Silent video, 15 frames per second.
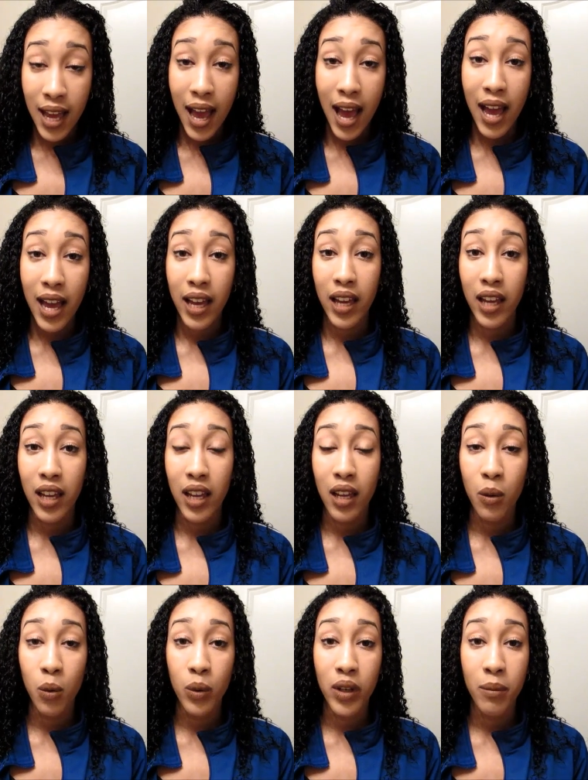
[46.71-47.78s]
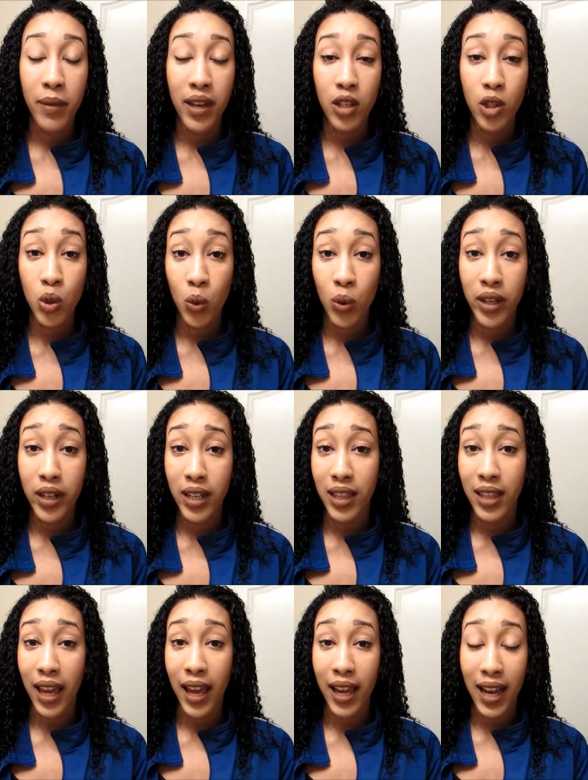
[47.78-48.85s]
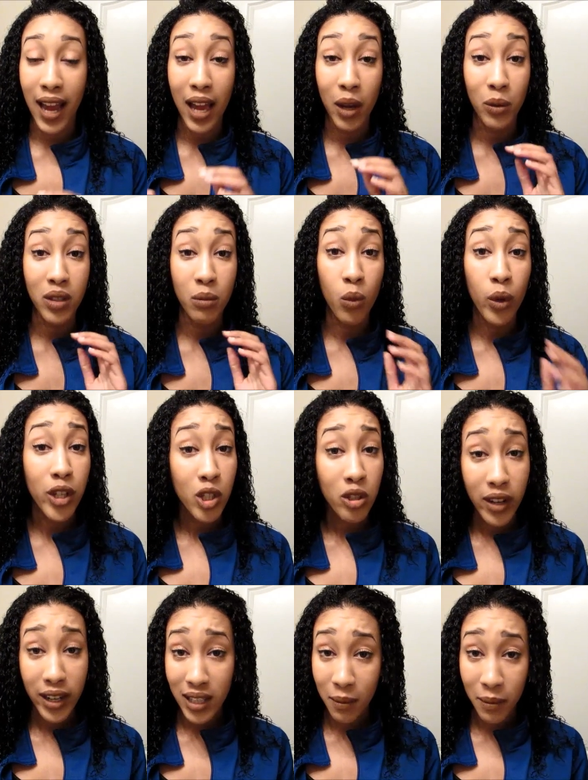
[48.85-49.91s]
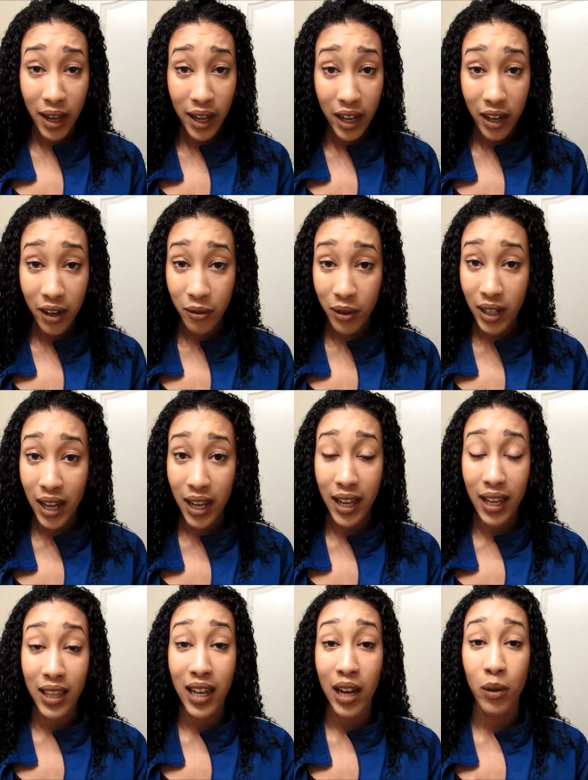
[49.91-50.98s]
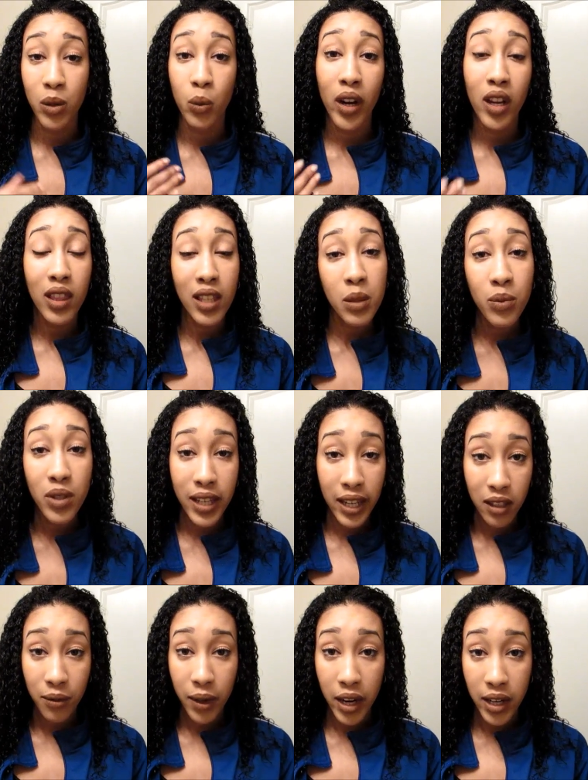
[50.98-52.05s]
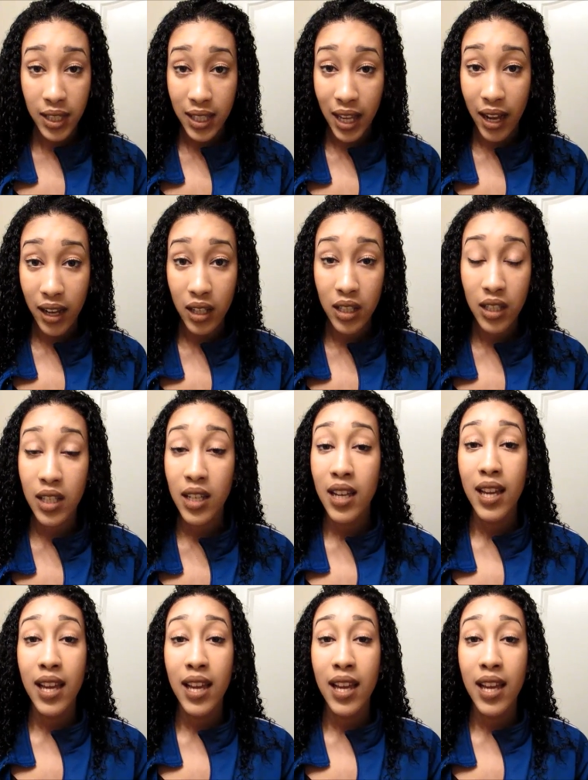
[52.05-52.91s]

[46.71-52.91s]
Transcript: I would make sure that I was moisturizing my hair every day, that I was wearing these protective hairstyles,